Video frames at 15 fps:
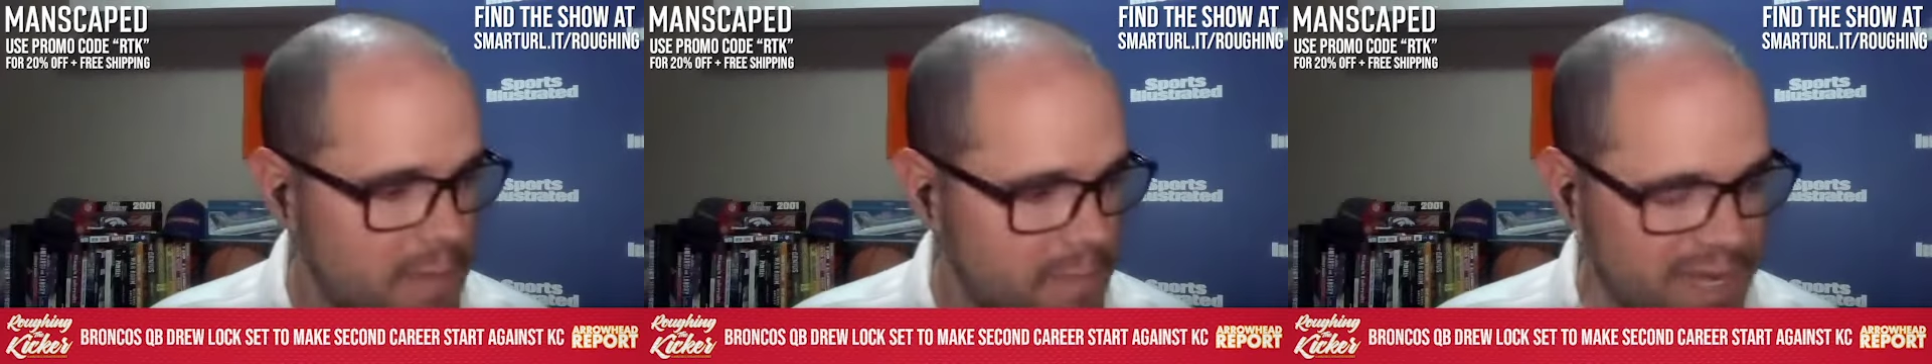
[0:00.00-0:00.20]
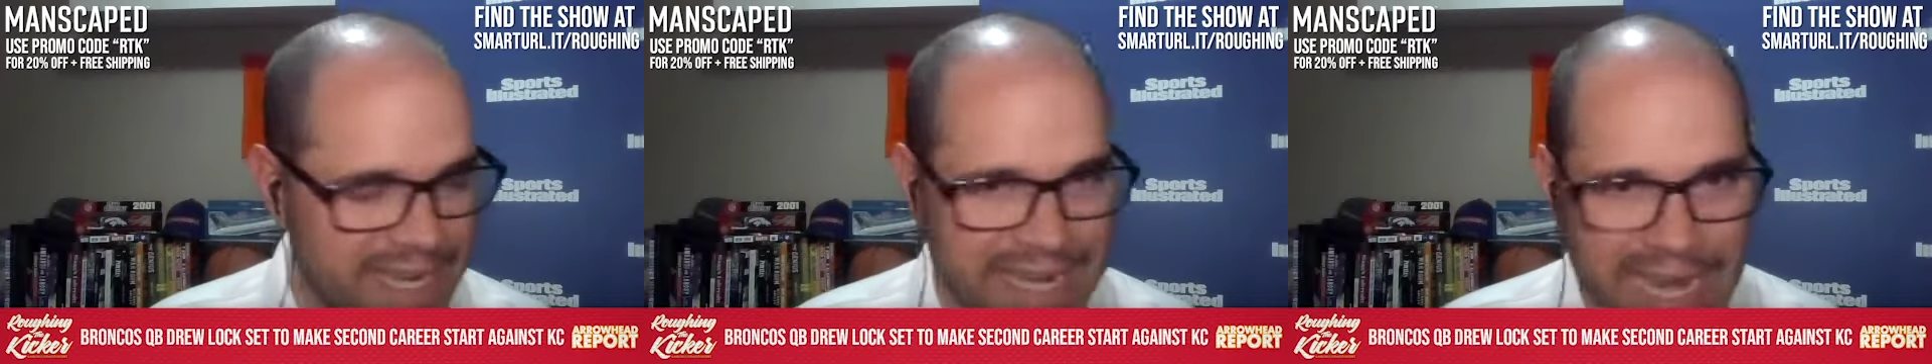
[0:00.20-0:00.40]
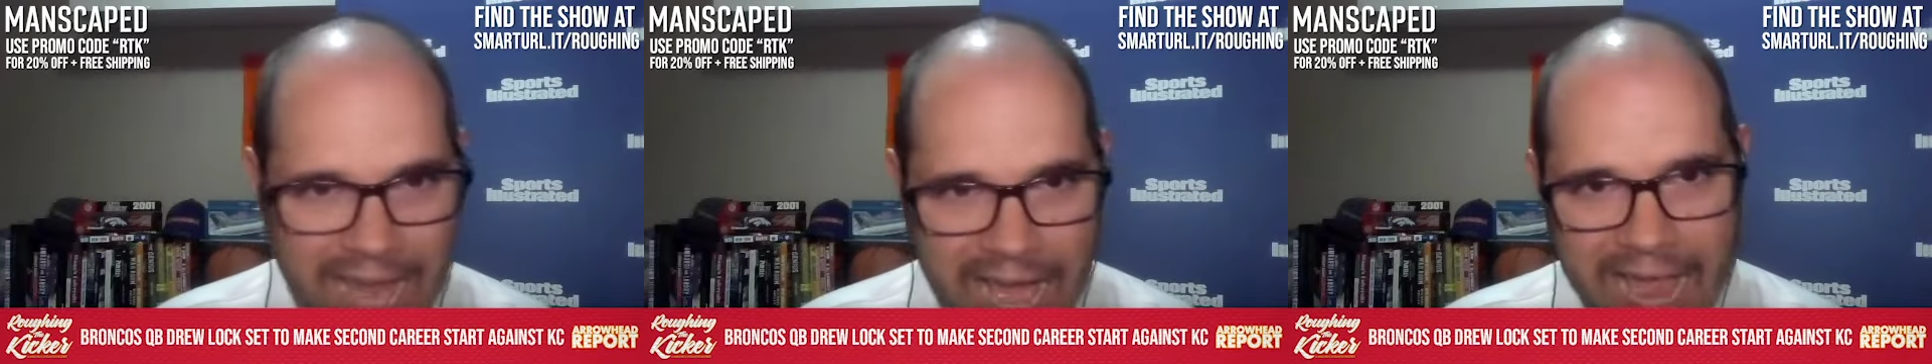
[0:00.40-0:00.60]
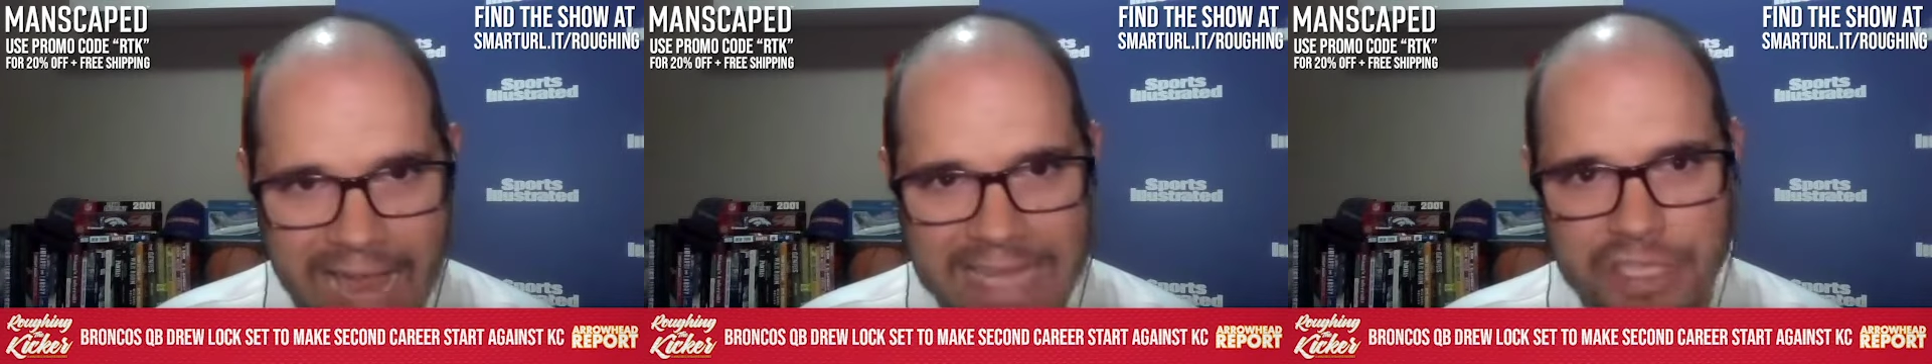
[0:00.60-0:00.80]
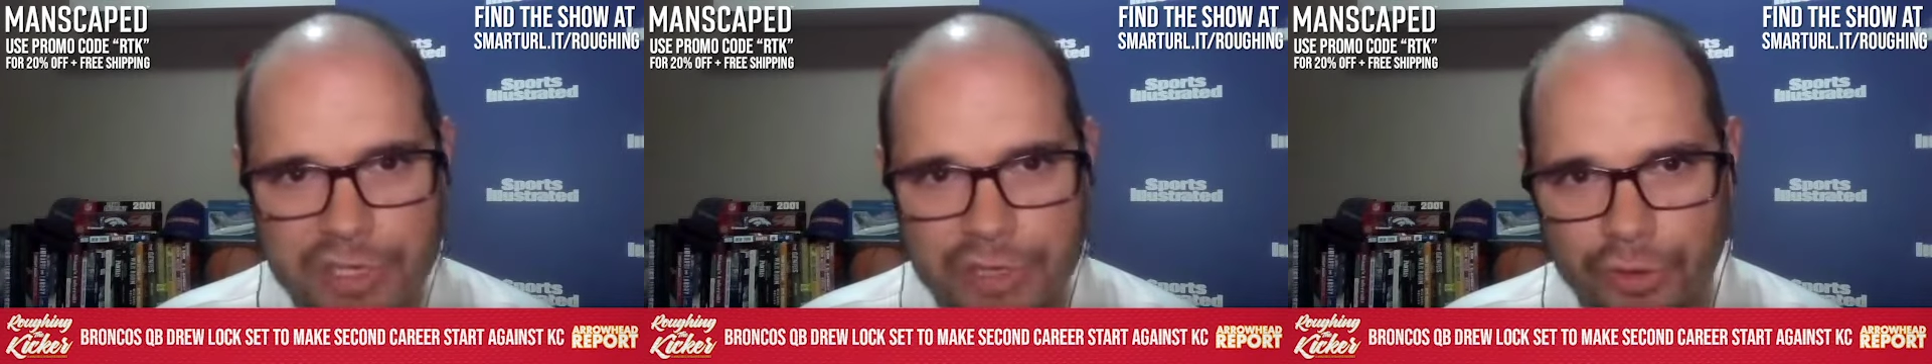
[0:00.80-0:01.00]
But
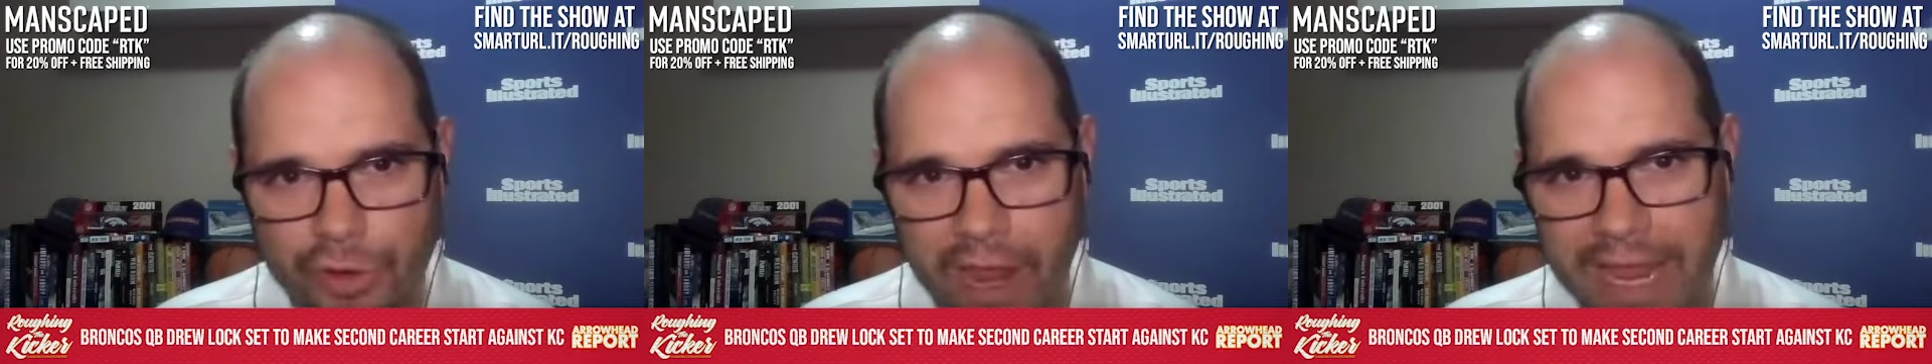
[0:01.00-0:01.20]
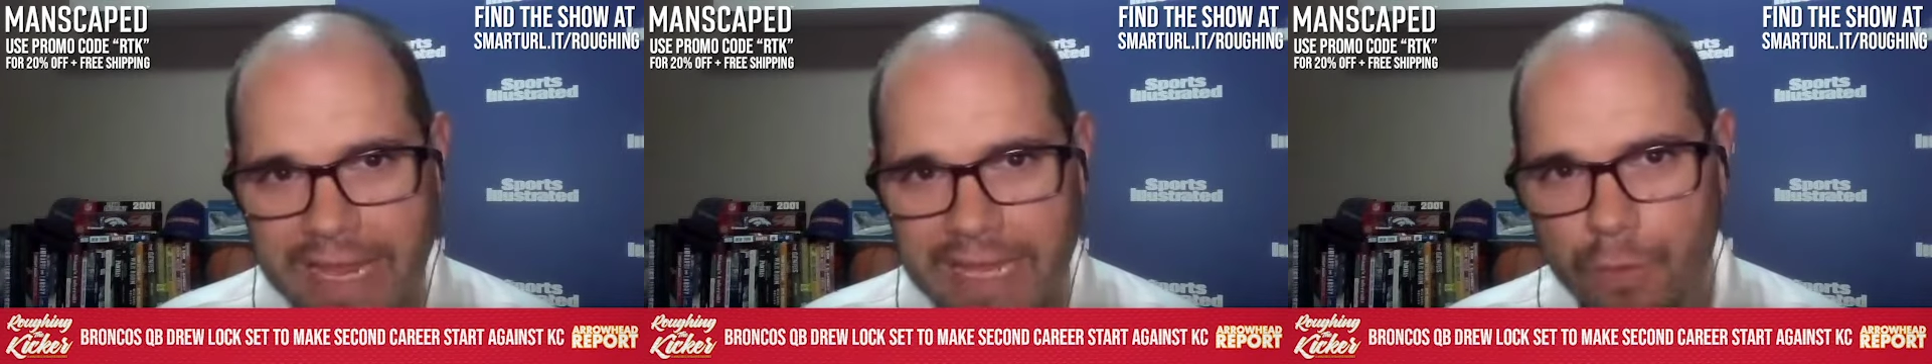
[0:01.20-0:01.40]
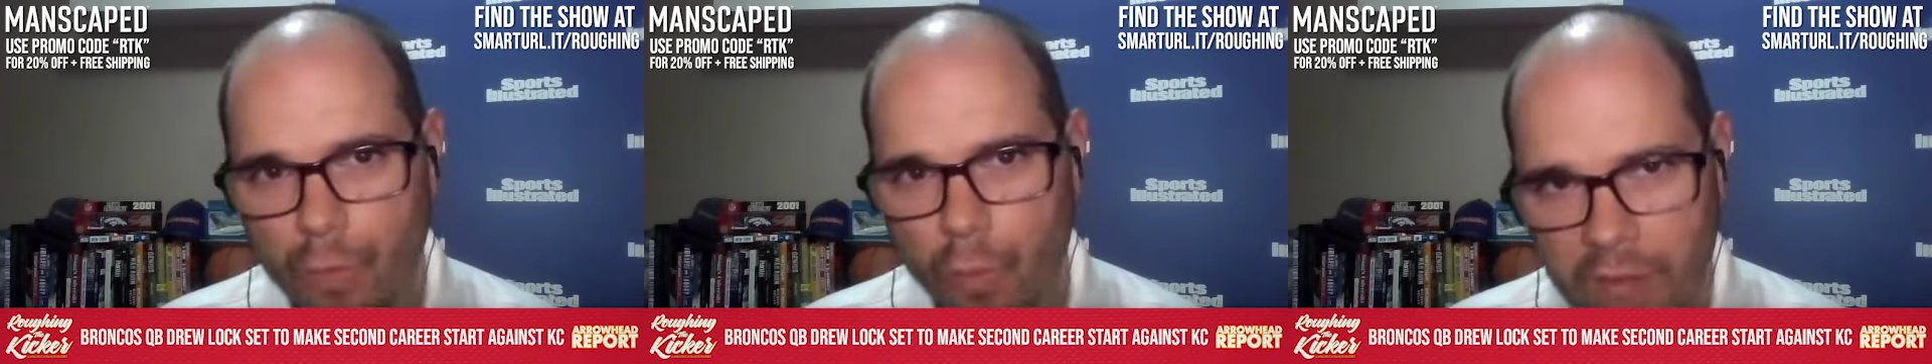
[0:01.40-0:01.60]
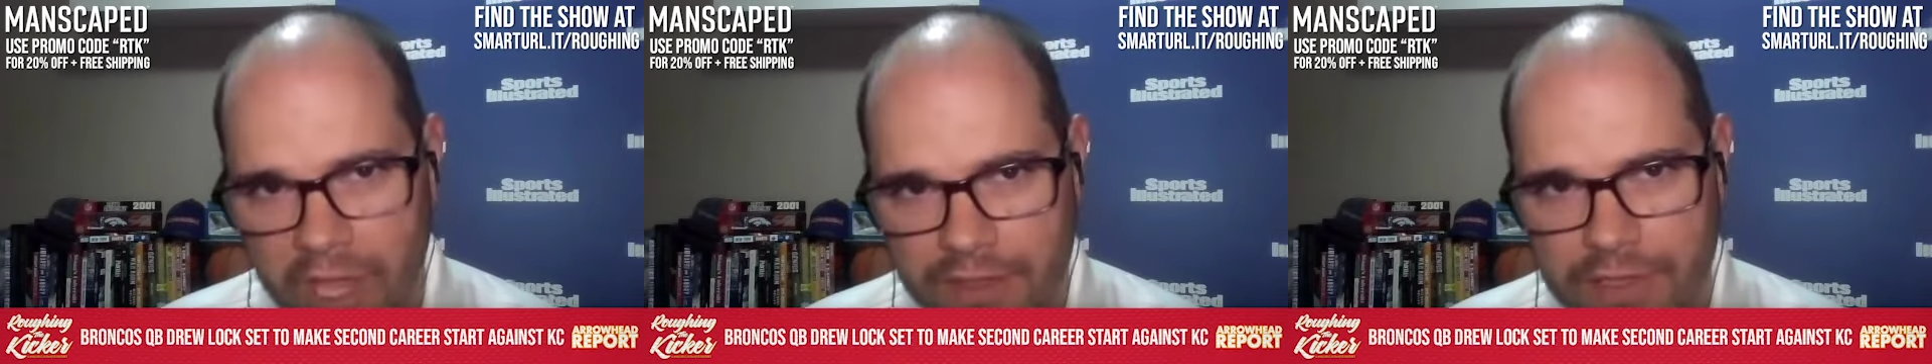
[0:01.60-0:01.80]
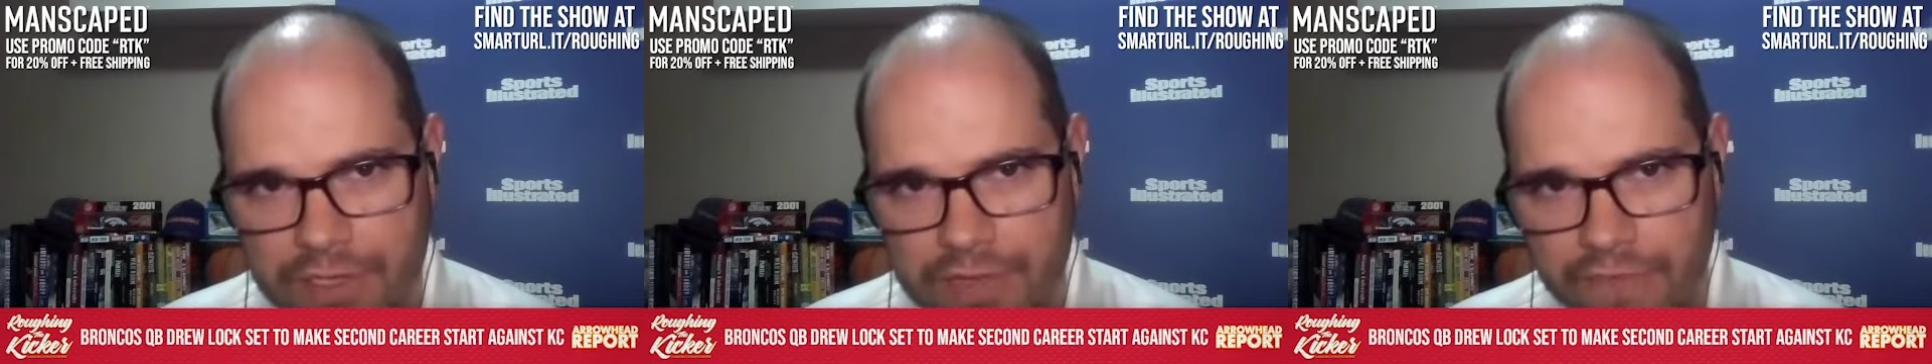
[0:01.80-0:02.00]
nine straight
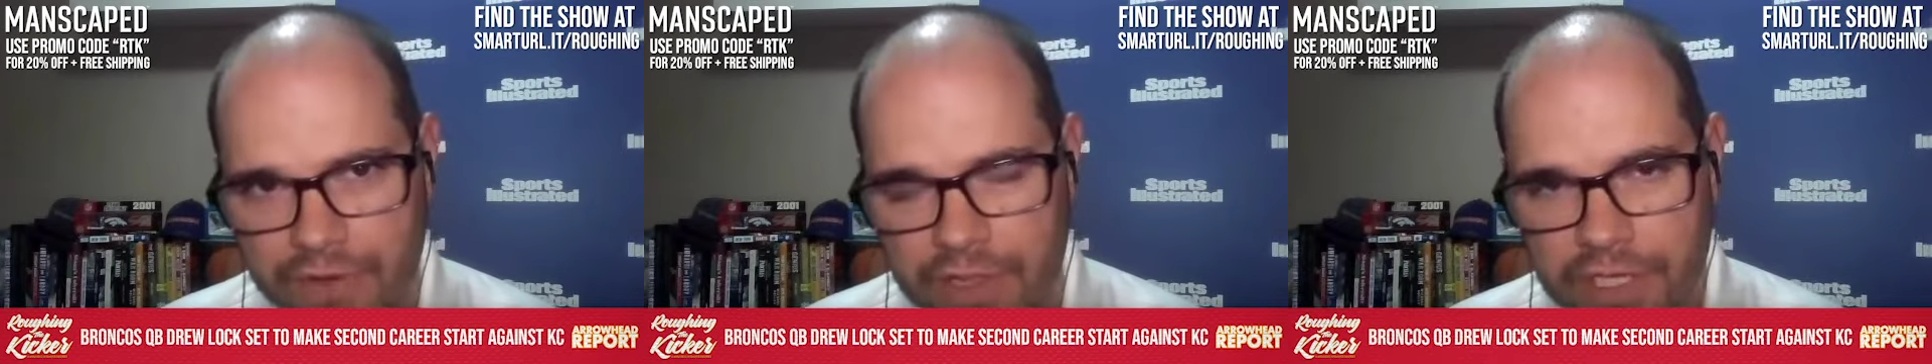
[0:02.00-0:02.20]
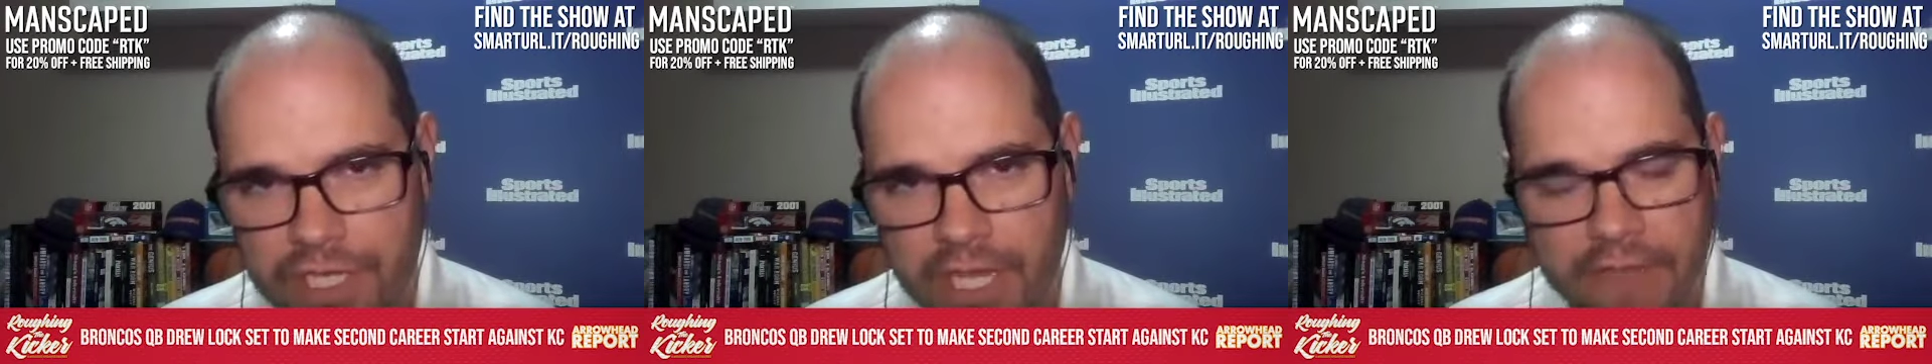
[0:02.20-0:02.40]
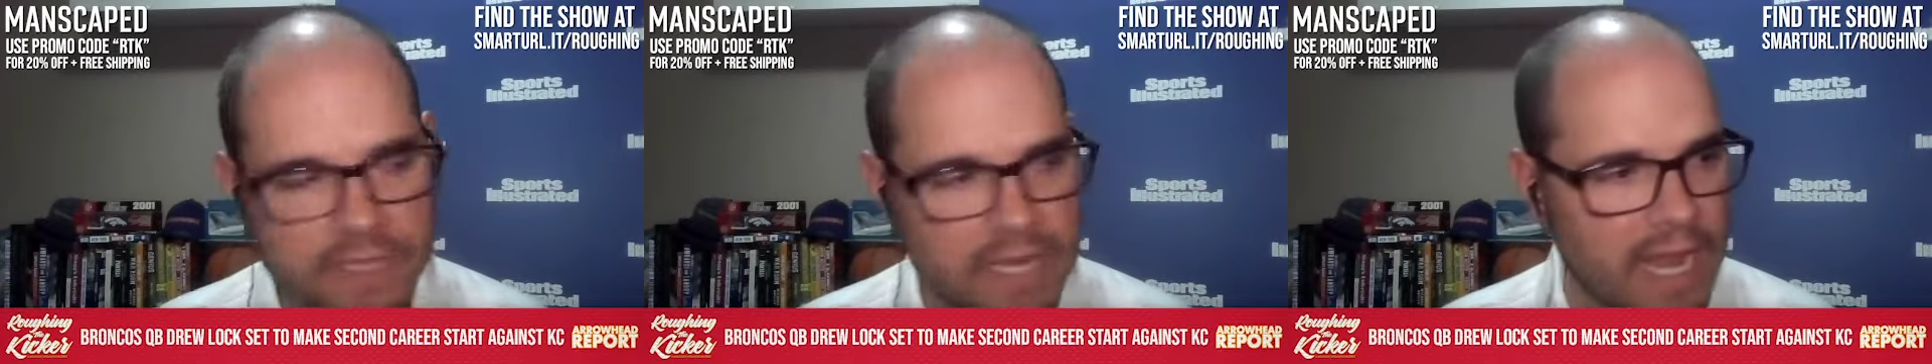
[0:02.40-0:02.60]
wins for the Chiefs,